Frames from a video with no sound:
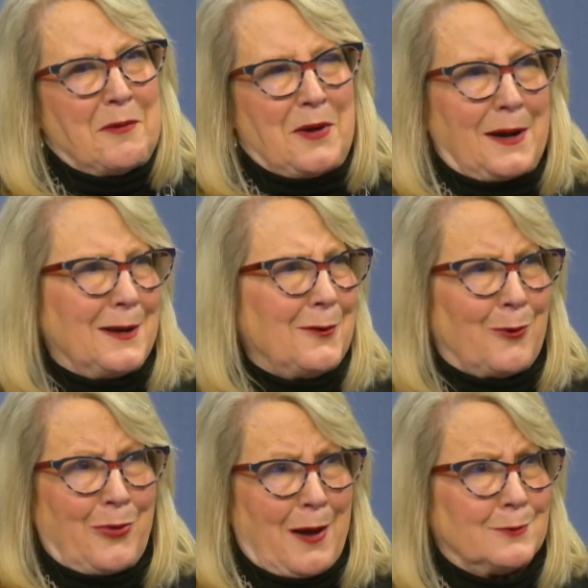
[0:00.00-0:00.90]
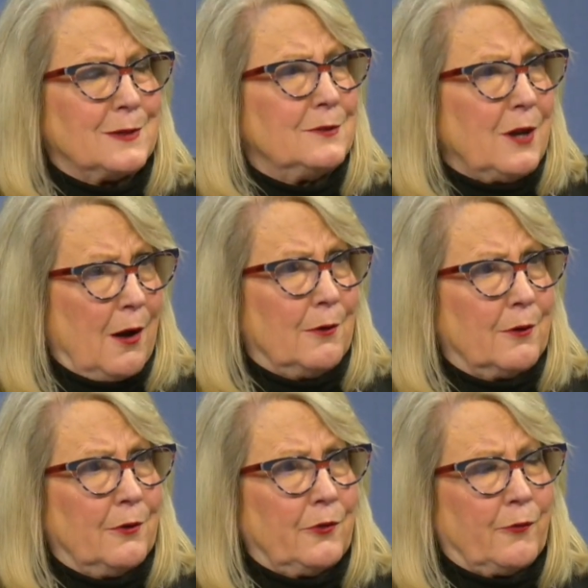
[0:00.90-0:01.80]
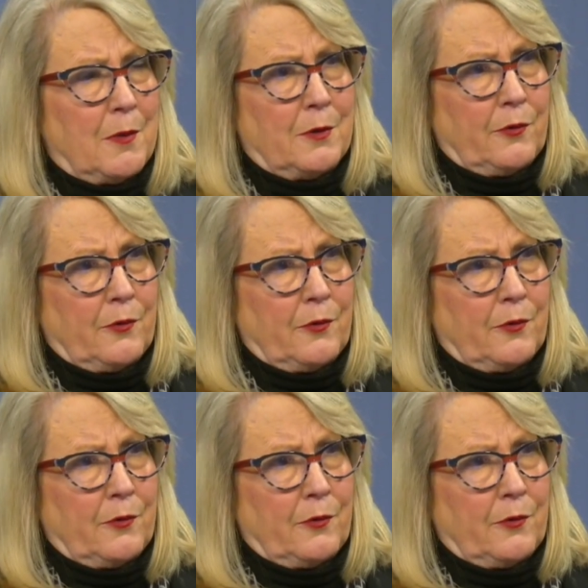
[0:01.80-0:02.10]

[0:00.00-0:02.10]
$900,000 from a